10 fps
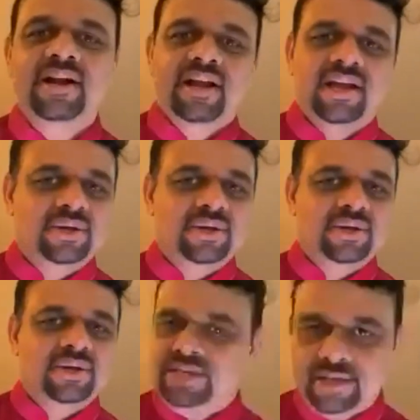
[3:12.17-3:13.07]
He was so
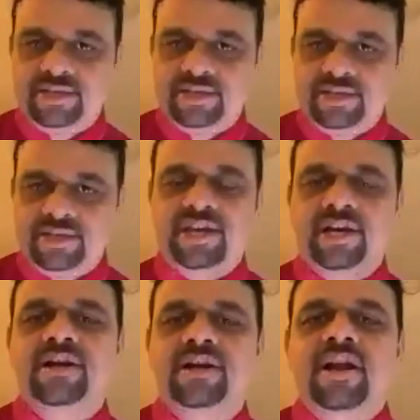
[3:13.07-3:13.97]
much excited.
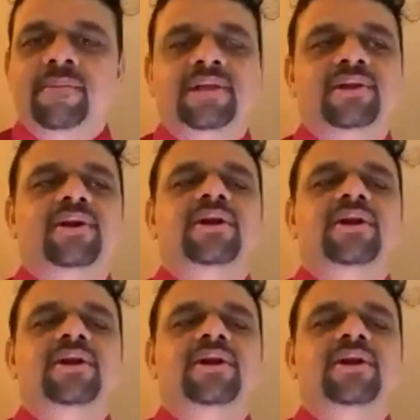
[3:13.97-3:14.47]
Praise the Lord.